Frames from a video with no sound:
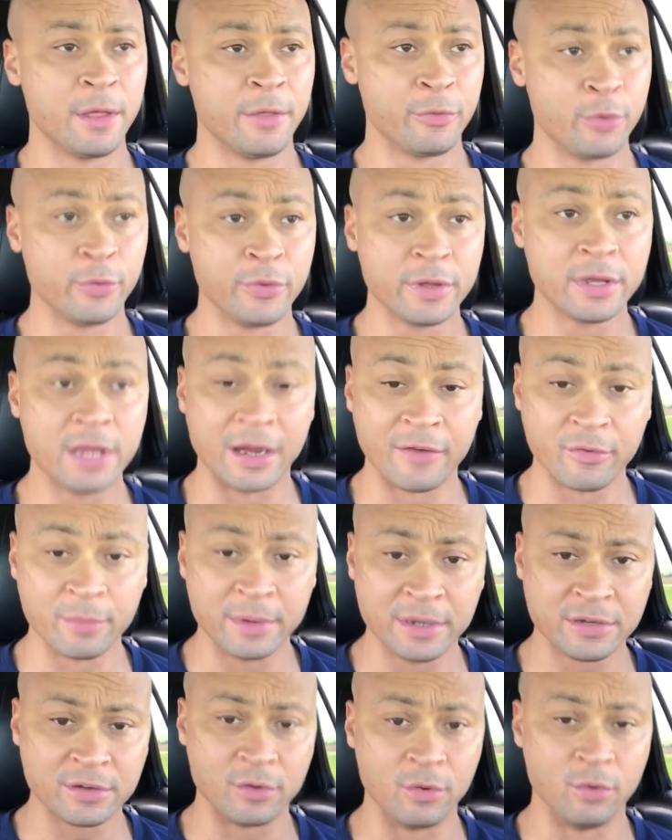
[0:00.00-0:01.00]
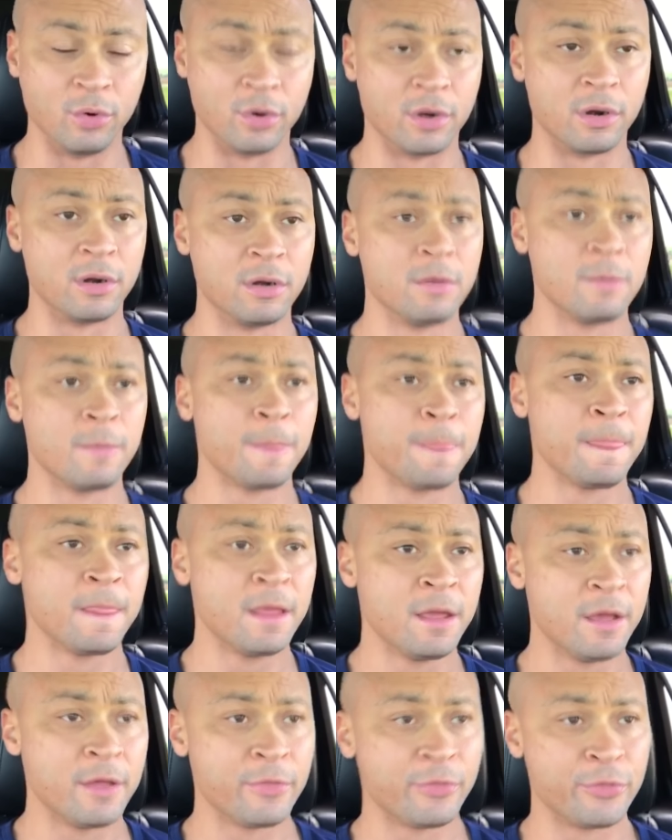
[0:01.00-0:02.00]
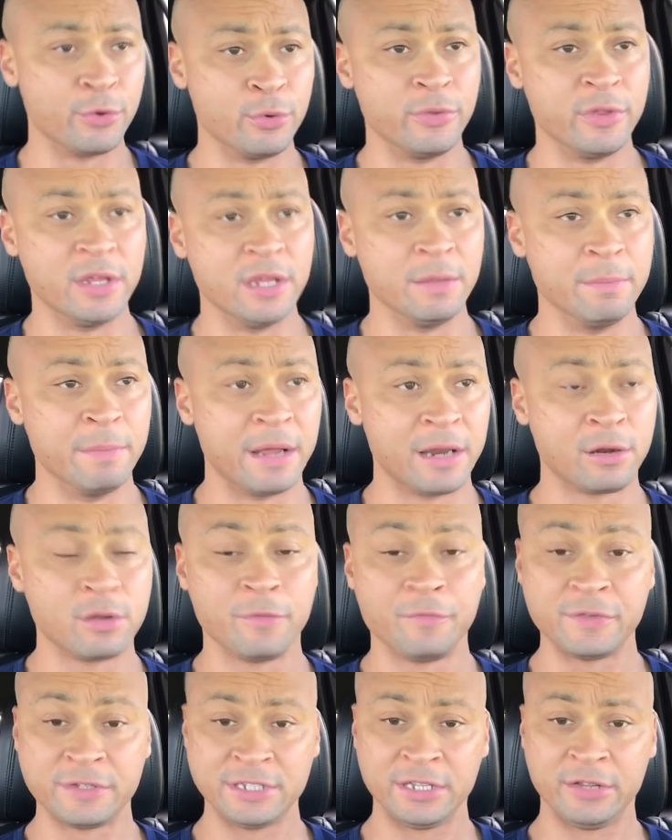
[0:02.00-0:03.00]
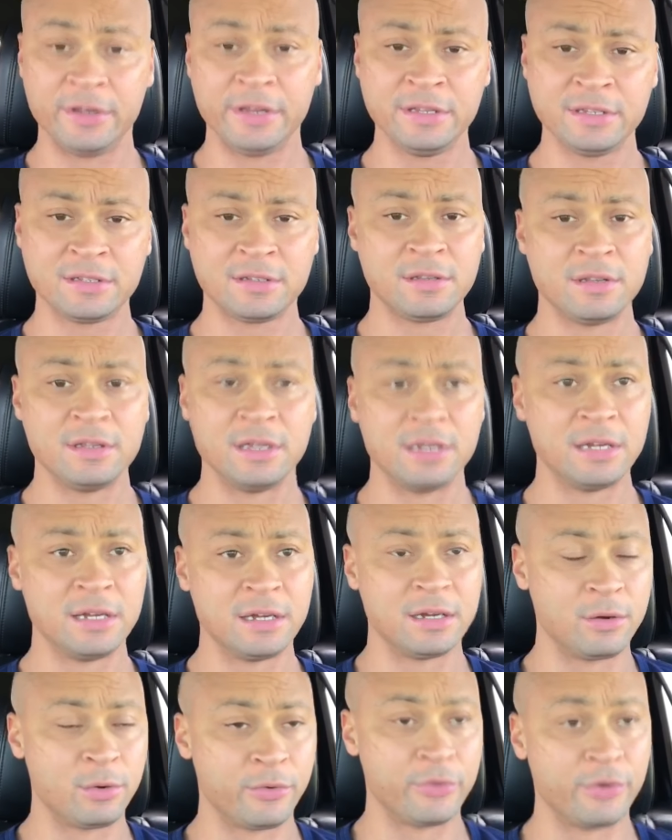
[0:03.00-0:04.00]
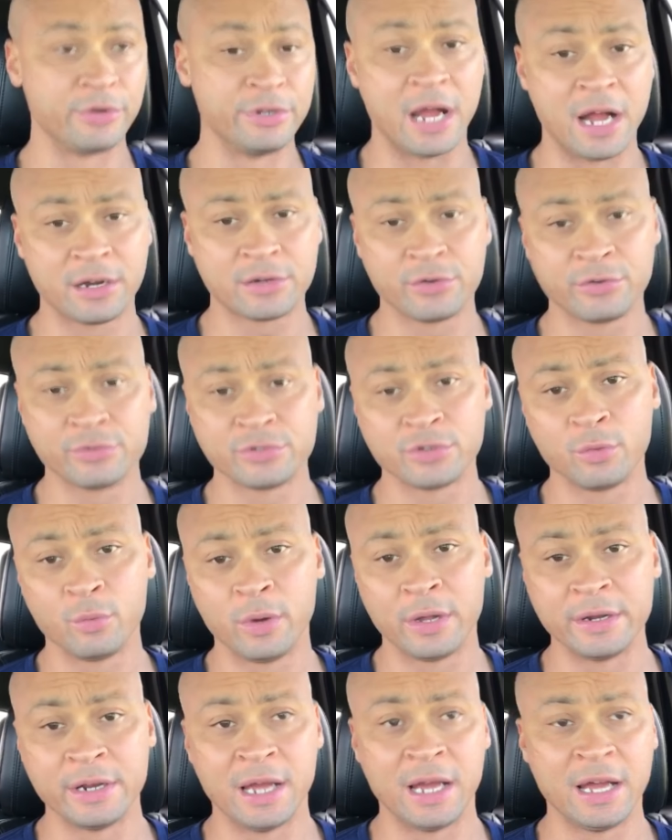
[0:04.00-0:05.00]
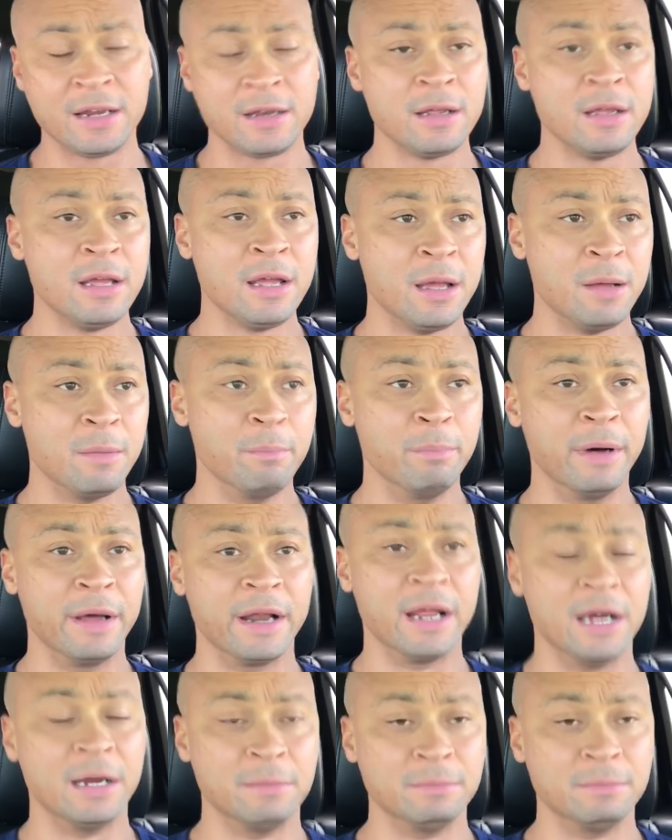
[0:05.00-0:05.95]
through the government or through the medical facilities or their doctors or whatnot, but